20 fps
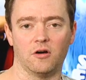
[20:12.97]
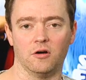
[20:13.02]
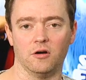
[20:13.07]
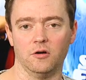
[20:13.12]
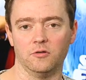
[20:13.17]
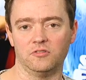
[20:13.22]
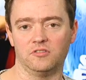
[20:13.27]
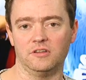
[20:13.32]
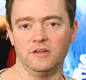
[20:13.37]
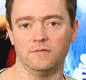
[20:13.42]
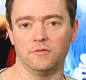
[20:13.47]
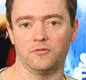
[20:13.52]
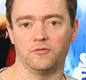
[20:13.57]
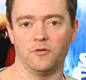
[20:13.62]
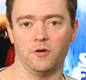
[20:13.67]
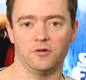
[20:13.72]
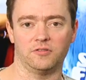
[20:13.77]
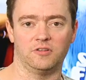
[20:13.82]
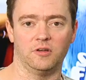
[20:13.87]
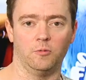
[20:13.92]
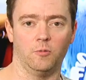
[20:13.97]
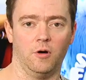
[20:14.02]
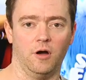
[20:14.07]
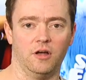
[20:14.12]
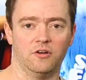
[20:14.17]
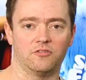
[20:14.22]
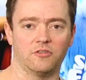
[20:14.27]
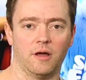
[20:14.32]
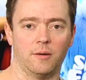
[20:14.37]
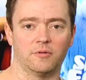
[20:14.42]
Our own Stephen Frosty
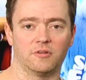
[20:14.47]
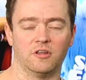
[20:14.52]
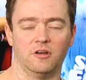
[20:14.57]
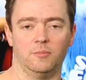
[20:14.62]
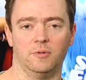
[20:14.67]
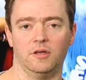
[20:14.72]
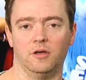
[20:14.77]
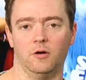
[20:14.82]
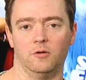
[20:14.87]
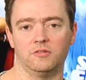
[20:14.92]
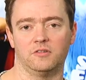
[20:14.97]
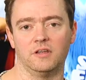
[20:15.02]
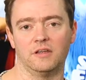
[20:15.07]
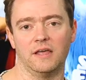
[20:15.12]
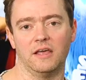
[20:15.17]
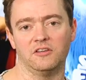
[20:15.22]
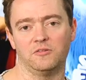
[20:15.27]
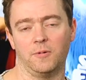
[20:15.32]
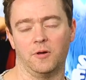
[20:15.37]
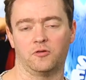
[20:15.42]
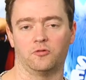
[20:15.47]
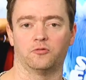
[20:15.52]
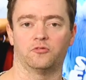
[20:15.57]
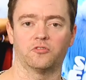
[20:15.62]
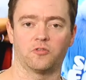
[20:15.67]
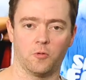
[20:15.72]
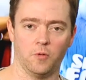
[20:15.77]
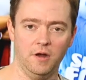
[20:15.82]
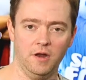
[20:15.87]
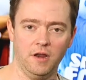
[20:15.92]
Weintraub is going to be hosting a special
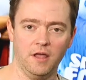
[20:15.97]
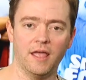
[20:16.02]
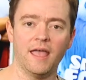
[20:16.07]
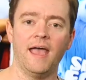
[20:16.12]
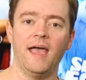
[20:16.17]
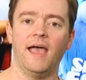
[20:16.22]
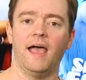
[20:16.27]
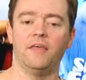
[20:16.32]
screening